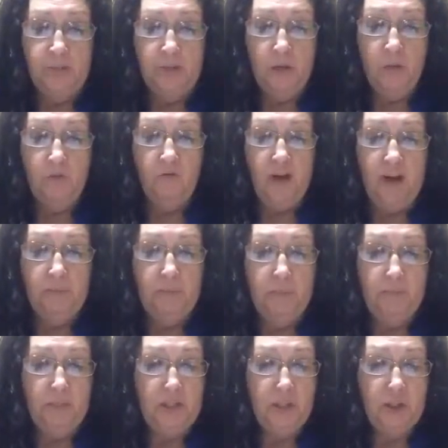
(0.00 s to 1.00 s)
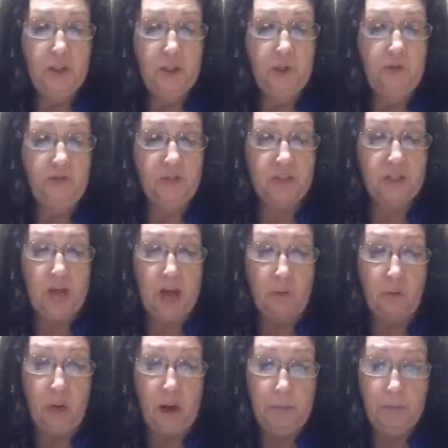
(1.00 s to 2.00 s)
Vitamin B2, if it's got
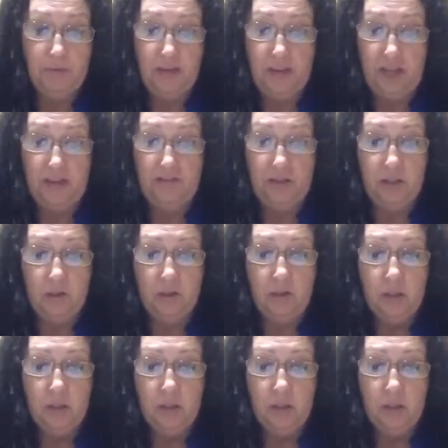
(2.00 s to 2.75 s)
riboflavin.